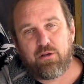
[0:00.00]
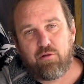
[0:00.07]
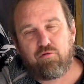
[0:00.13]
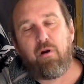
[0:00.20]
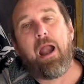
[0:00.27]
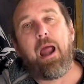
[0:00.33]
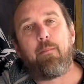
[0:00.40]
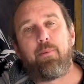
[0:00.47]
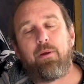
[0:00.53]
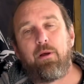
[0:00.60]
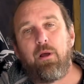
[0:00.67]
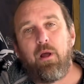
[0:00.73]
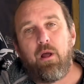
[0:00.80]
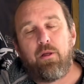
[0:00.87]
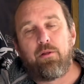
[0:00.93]
crap
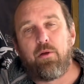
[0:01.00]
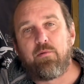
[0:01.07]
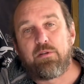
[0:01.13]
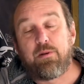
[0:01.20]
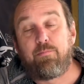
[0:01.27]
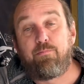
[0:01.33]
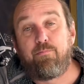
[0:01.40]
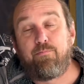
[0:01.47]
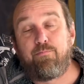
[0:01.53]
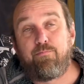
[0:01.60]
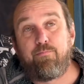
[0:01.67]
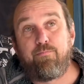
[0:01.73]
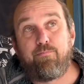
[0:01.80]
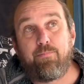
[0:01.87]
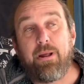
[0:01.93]
that was the
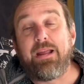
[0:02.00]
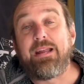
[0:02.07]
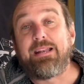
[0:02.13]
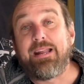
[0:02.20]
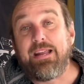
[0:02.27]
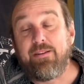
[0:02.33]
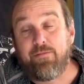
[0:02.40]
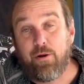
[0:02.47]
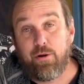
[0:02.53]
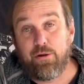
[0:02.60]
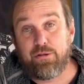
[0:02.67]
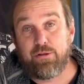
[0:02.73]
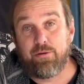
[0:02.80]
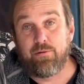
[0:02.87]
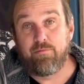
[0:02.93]
P D
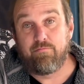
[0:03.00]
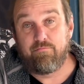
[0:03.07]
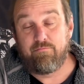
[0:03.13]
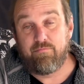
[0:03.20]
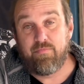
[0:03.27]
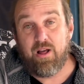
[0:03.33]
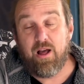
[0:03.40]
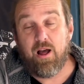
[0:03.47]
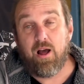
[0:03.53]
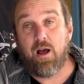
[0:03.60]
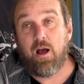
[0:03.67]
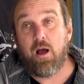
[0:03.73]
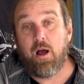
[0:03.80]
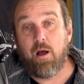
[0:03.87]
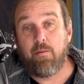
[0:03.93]
version.
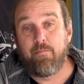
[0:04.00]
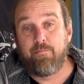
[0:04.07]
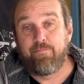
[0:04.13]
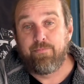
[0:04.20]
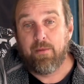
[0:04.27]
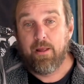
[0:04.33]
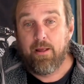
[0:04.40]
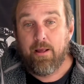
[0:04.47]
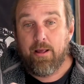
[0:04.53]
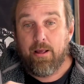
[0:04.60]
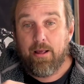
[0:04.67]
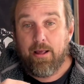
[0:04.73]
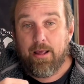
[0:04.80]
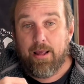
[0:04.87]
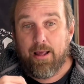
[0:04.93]
Um,
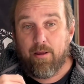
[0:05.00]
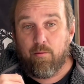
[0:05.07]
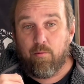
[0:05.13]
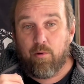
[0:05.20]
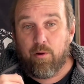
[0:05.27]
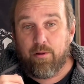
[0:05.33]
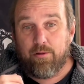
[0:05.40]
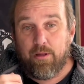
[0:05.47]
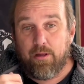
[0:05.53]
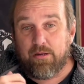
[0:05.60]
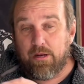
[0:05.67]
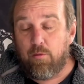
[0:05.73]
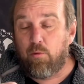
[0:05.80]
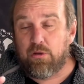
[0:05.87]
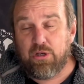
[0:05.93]
it was so
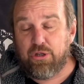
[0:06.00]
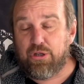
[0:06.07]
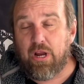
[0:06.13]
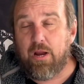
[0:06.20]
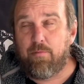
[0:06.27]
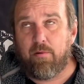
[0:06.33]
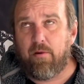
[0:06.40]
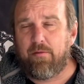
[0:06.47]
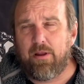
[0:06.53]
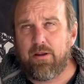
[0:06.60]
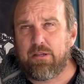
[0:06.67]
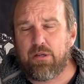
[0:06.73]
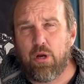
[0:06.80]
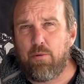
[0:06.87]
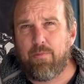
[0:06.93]
it wasn't cheap. I think it's
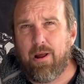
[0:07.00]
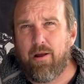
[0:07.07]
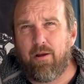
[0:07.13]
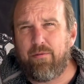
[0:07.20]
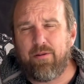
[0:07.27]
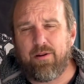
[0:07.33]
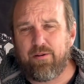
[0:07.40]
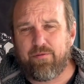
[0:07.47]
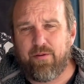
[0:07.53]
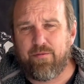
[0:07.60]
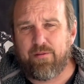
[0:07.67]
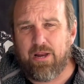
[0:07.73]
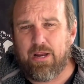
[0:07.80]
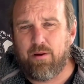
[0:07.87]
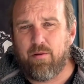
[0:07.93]
two. I think it was
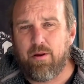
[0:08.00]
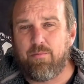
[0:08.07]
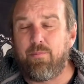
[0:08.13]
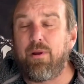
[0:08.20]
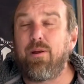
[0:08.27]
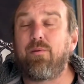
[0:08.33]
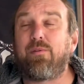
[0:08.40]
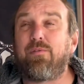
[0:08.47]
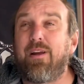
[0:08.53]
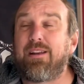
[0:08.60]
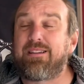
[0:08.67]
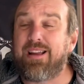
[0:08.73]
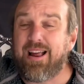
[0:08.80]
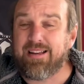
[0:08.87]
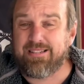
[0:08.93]
fifteen quid, but it was
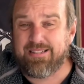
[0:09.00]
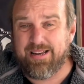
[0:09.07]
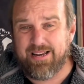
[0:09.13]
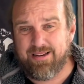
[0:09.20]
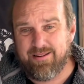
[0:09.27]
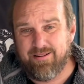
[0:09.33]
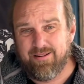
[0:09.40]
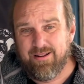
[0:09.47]
fantastic. It